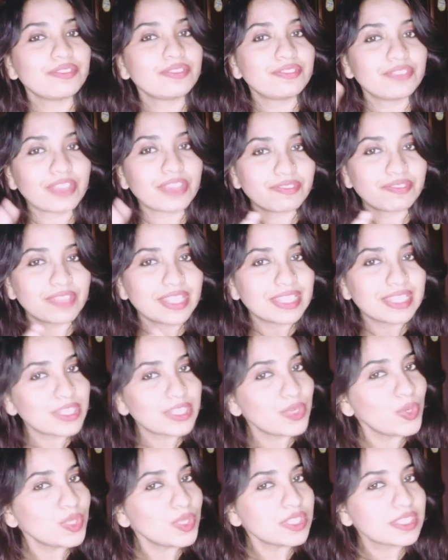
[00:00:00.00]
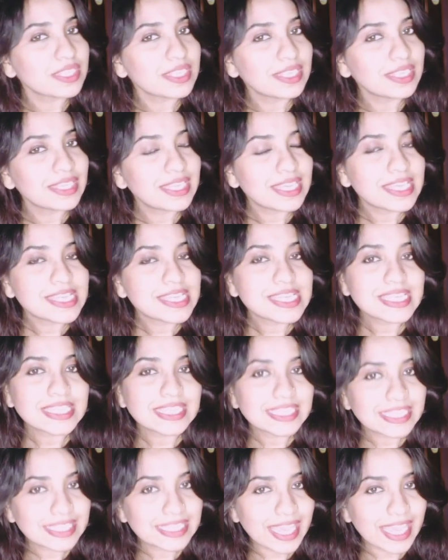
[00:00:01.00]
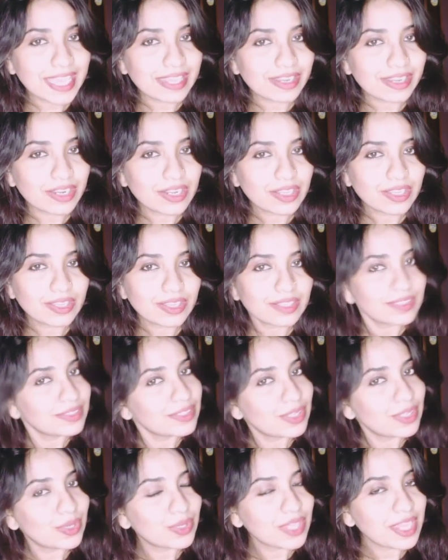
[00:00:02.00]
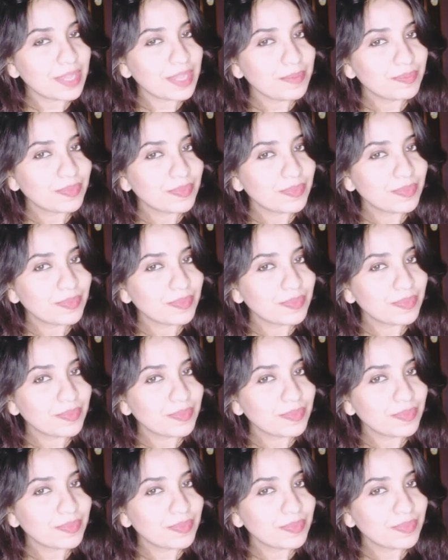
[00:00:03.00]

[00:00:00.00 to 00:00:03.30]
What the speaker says: we will use ser. Okay,